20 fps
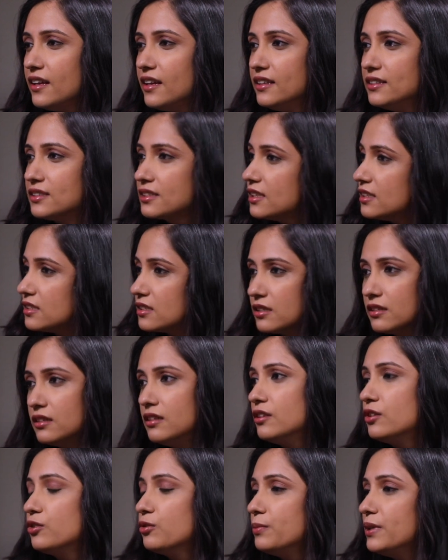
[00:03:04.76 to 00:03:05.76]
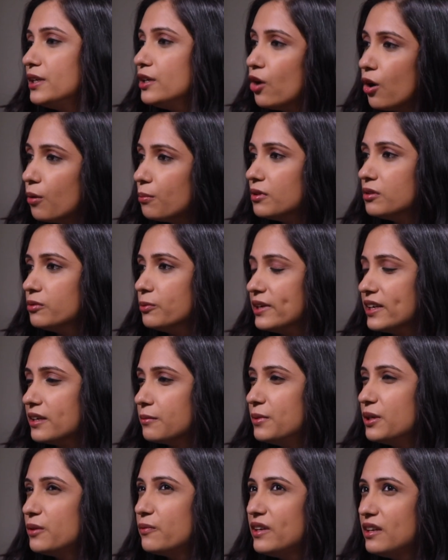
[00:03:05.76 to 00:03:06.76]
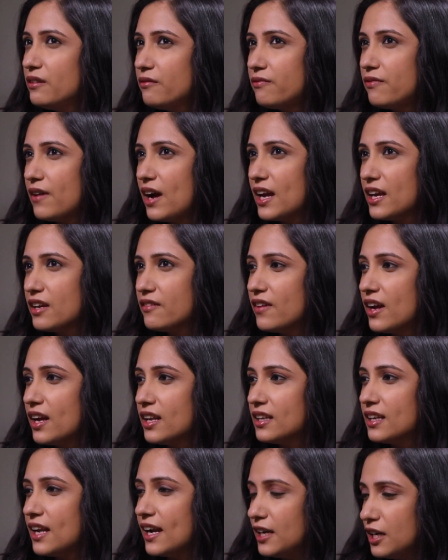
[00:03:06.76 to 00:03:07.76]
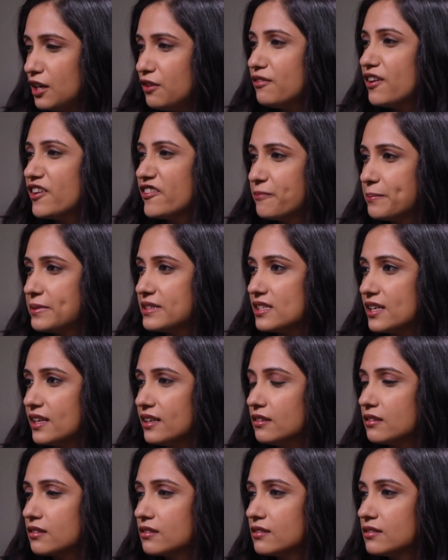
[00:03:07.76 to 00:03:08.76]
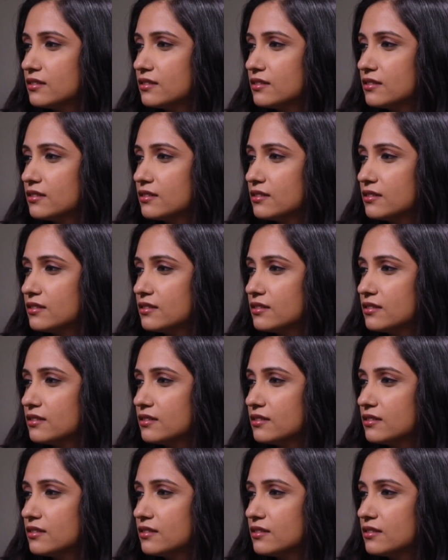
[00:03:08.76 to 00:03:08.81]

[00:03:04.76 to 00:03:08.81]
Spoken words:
is considered to be normal weight, between 5 and 95%.